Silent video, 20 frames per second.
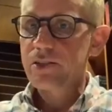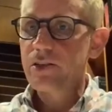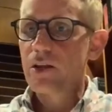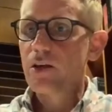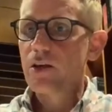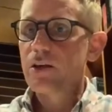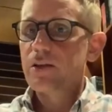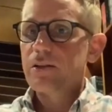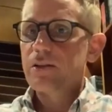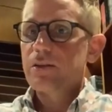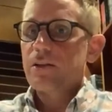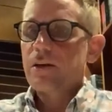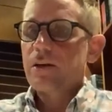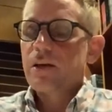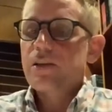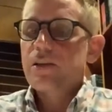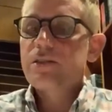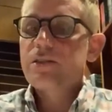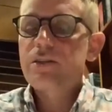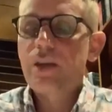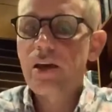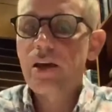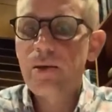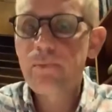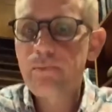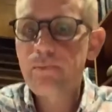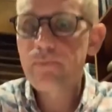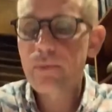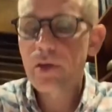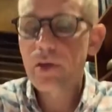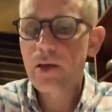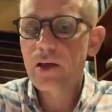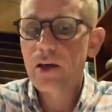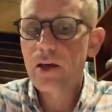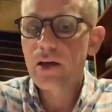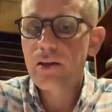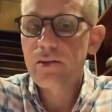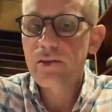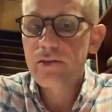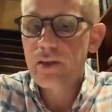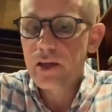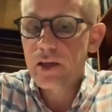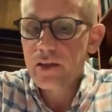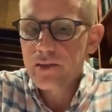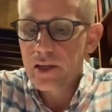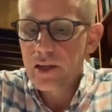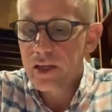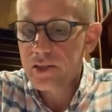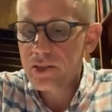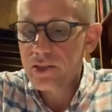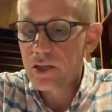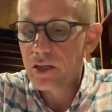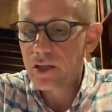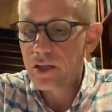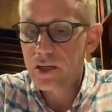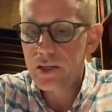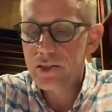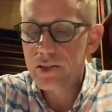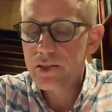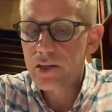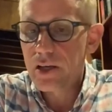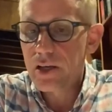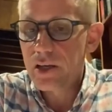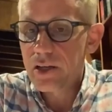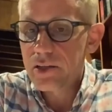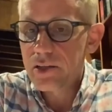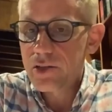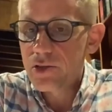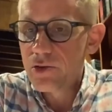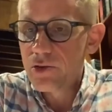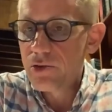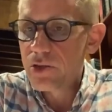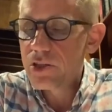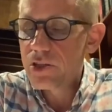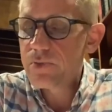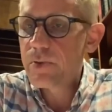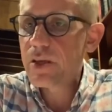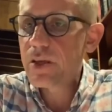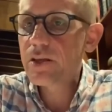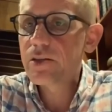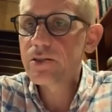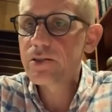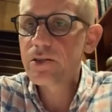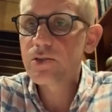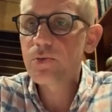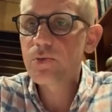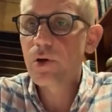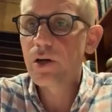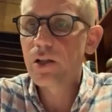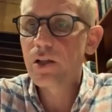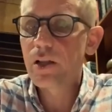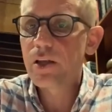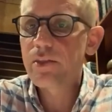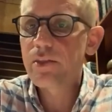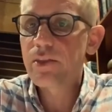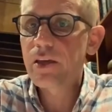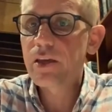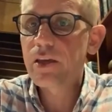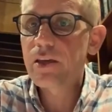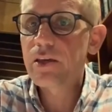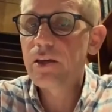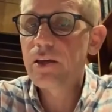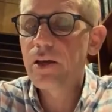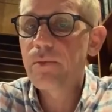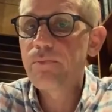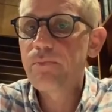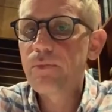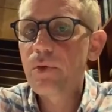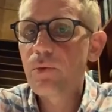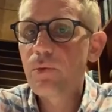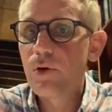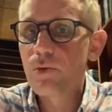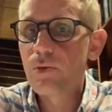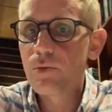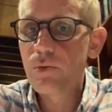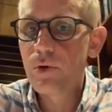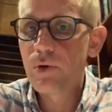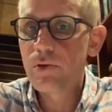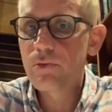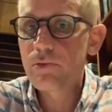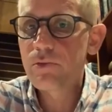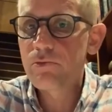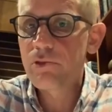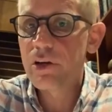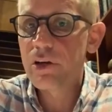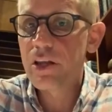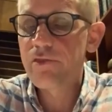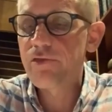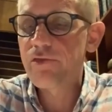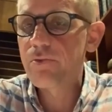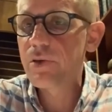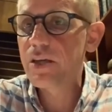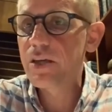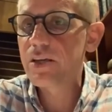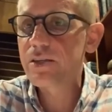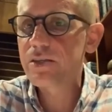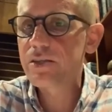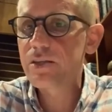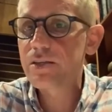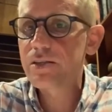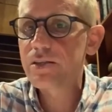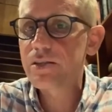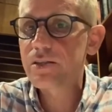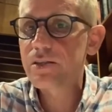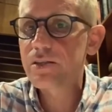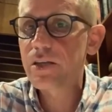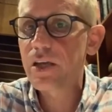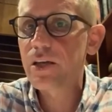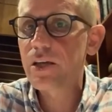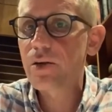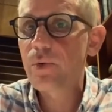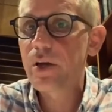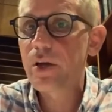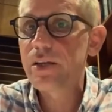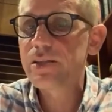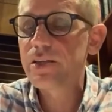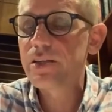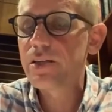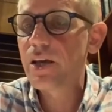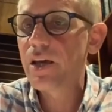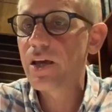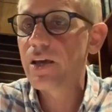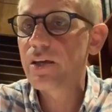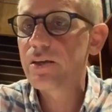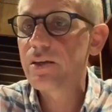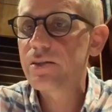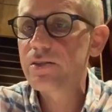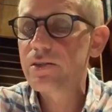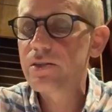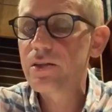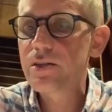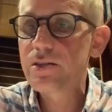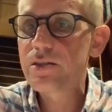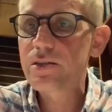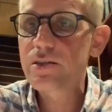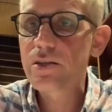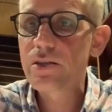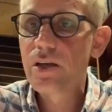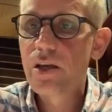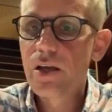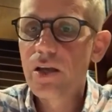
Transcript: a lot, Sam. Thanks a lot to the speakers as well. I think what really for me is the takeaway today is this